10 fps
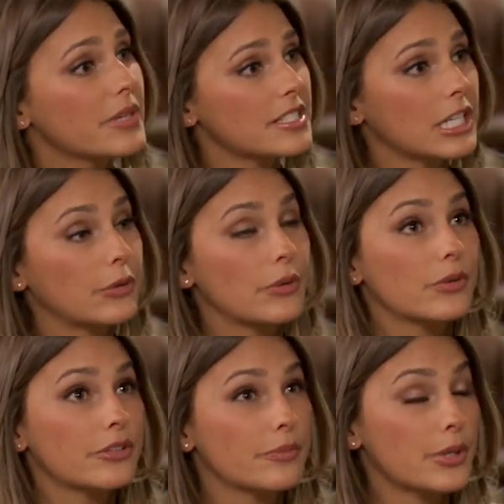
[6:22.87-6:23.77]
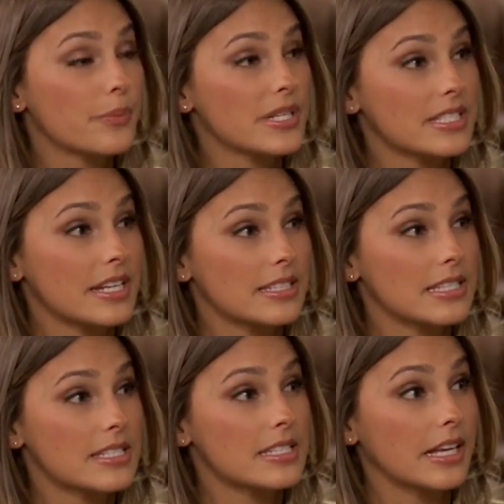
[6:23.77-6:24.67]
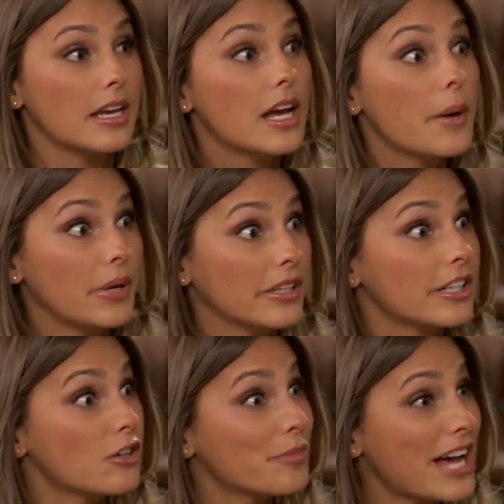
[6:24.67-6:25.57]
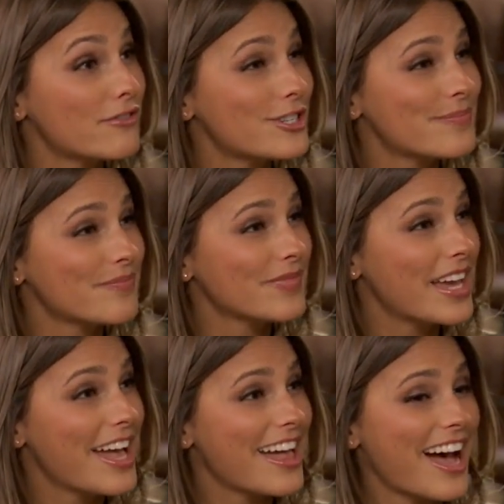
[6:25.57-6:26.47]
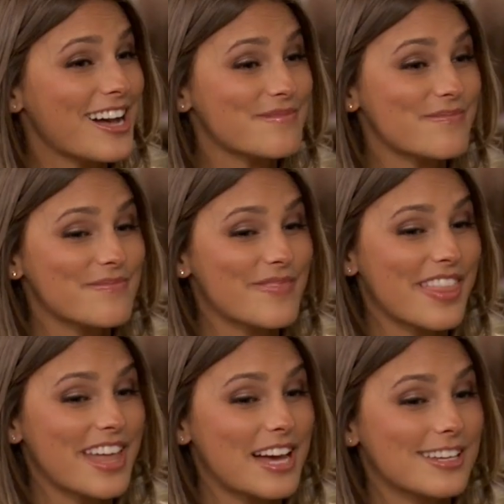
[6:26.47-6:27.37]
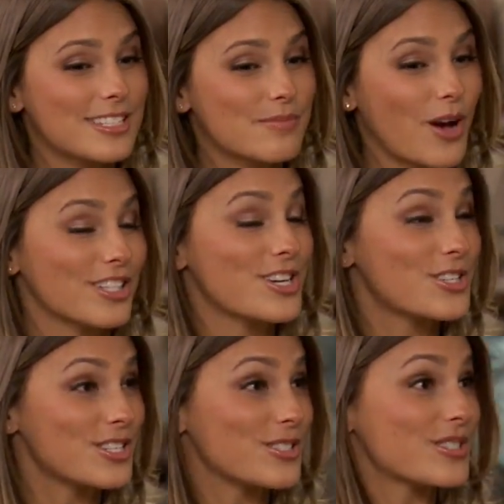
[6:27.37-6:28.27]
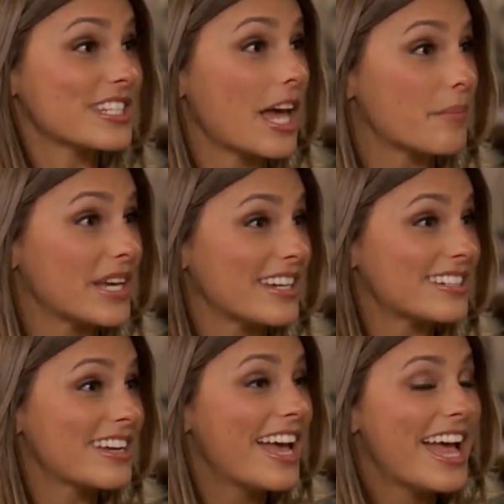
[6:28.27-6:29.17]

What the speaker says: Basically, we repurposed an existing political platform that politicians use to campaign.